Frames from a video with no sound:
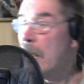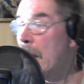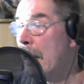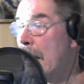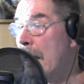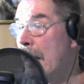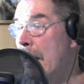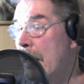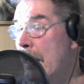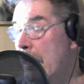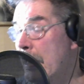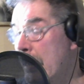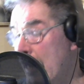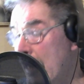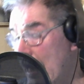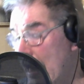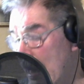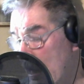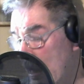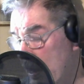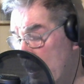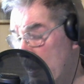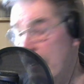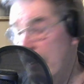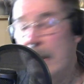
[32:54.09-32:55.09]
And
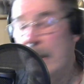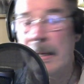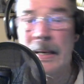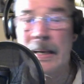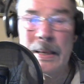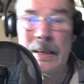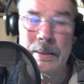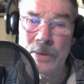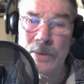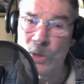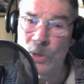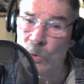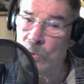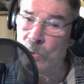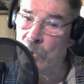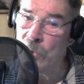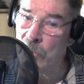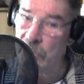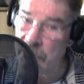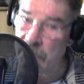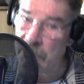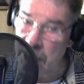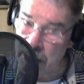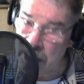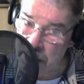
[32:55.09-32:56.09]
I don't know
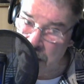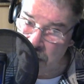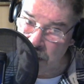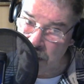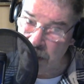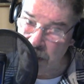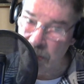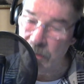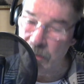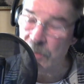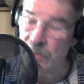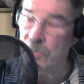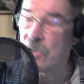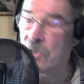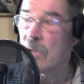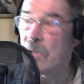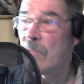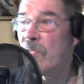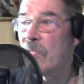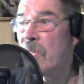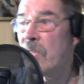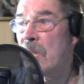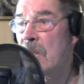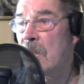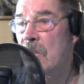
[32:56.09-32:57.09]
the details
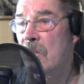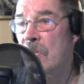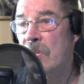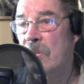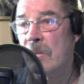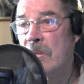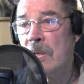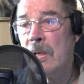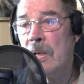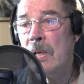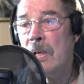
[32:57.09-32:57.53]
of this,